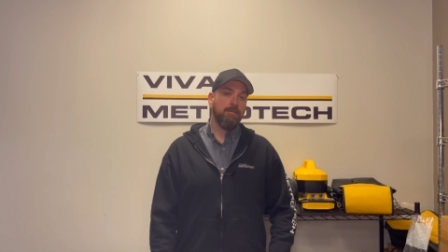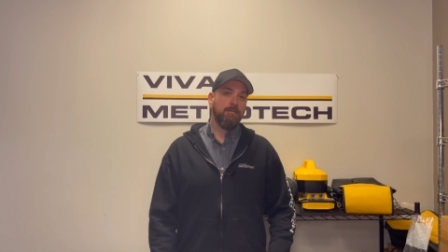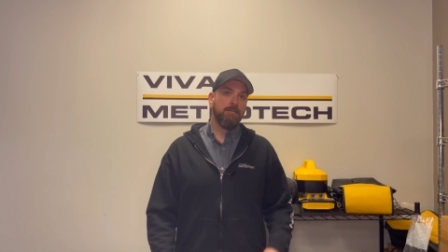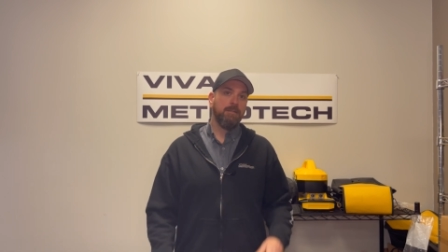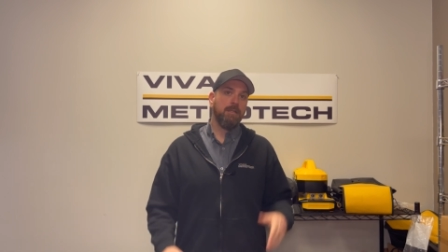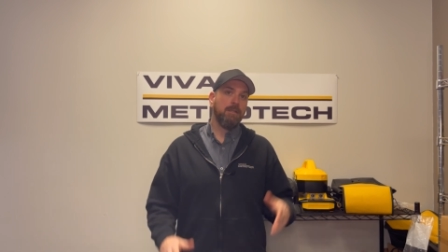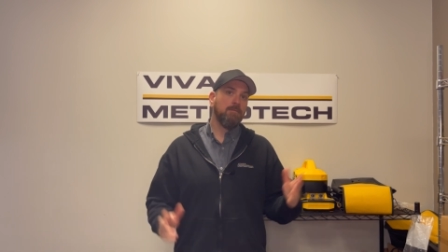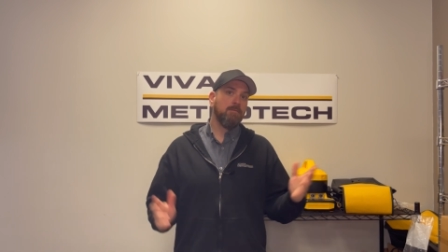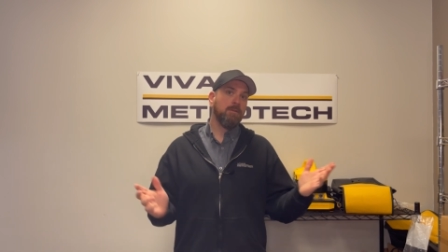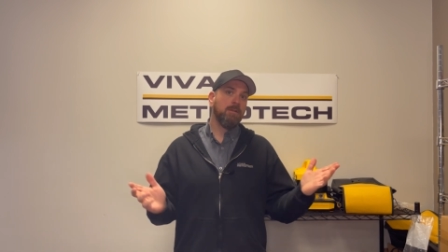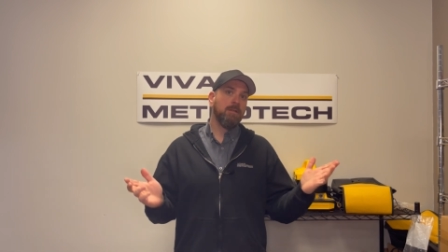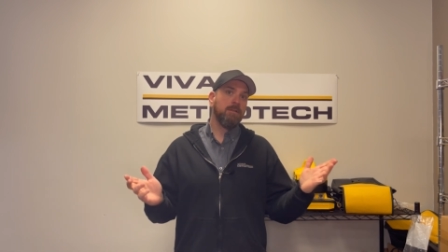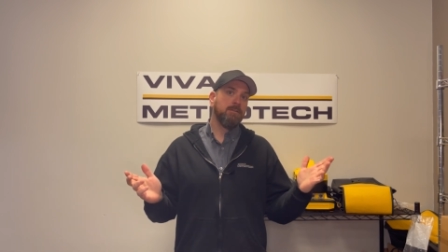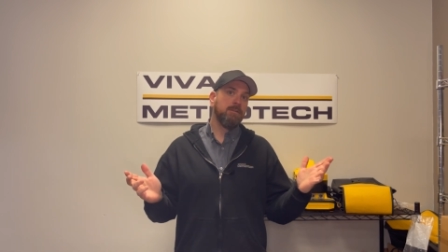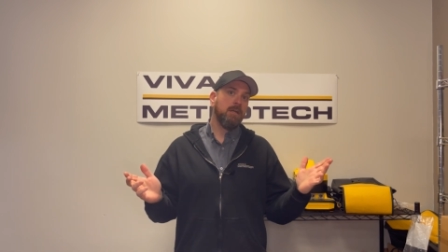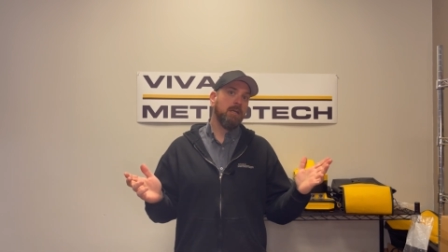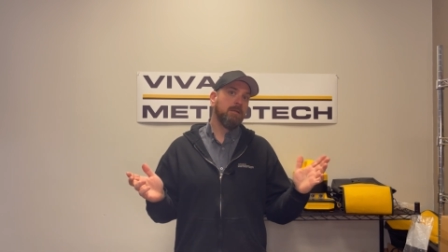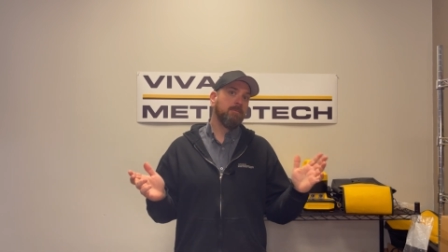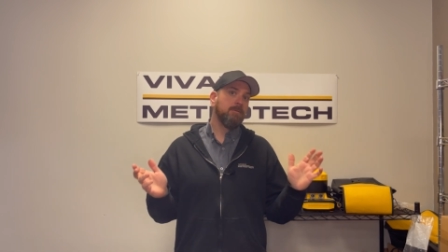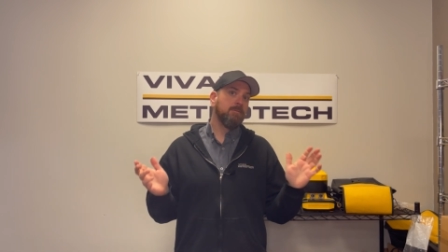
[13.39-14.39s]
Today we're going to
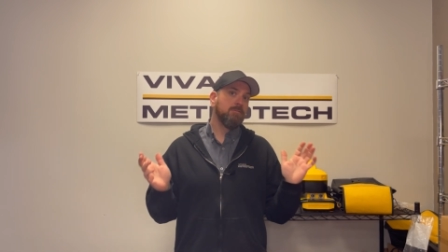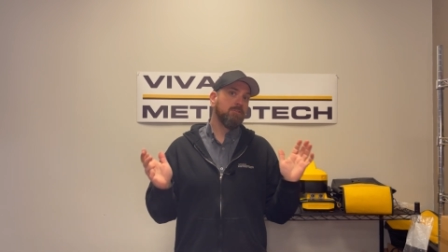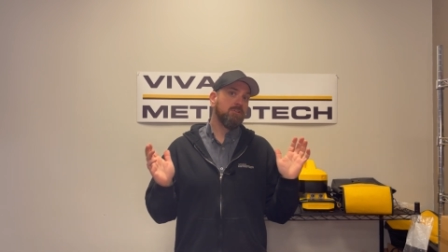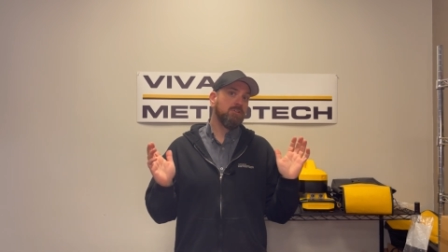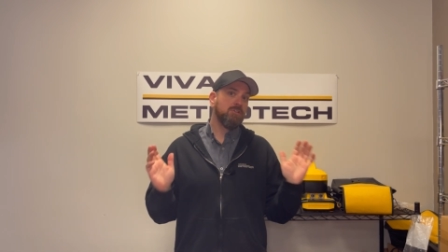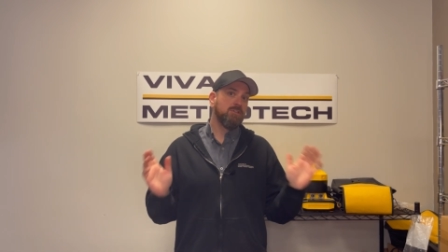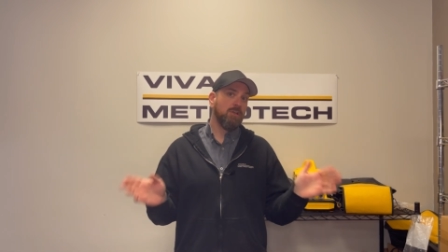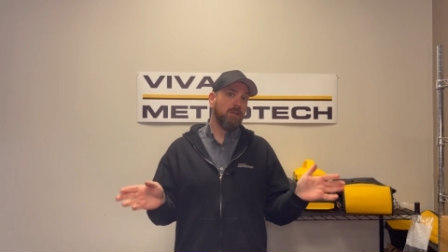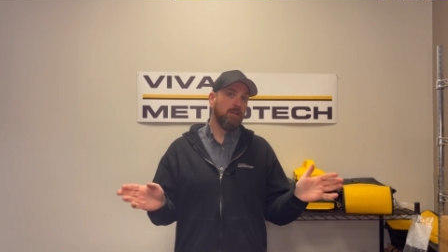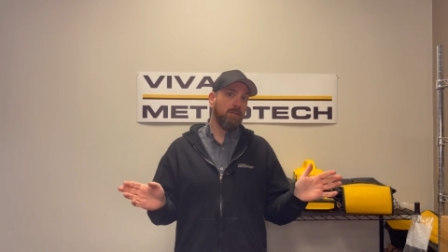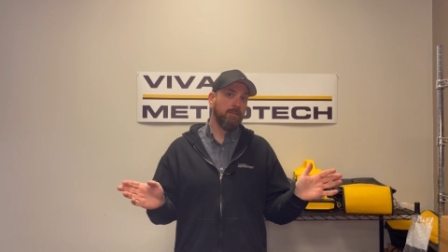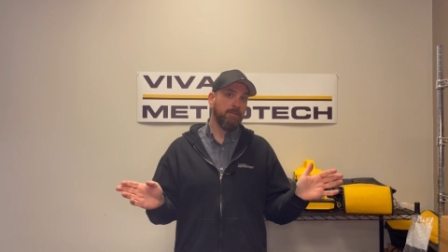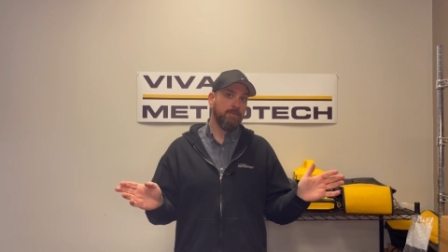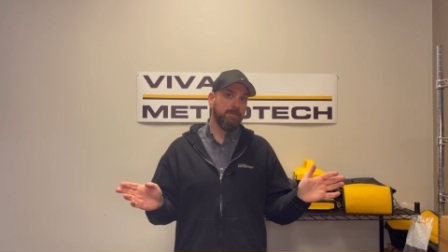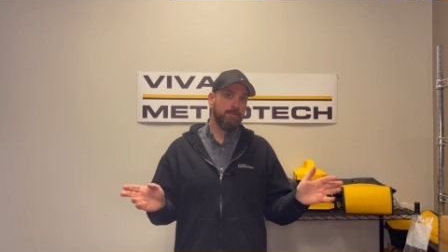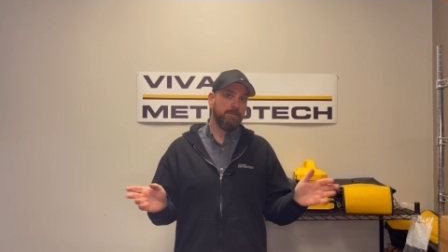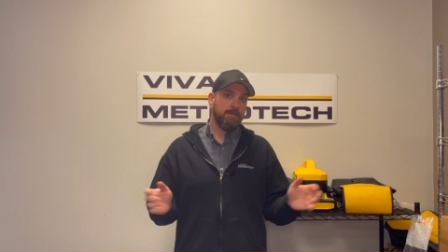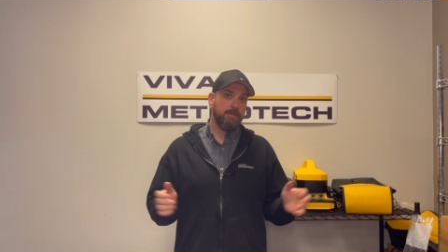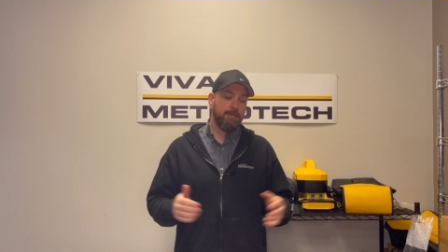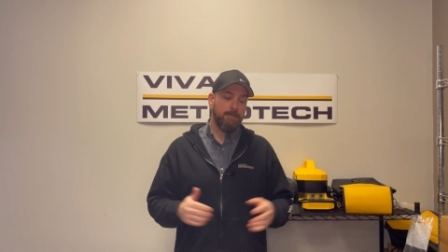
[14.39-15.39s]
talk about
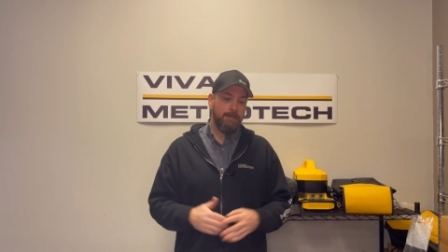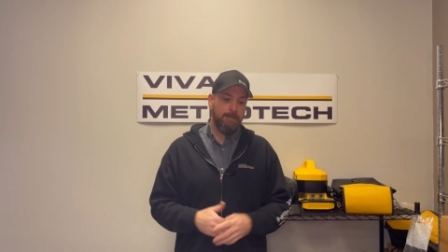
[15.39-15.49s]
sondes.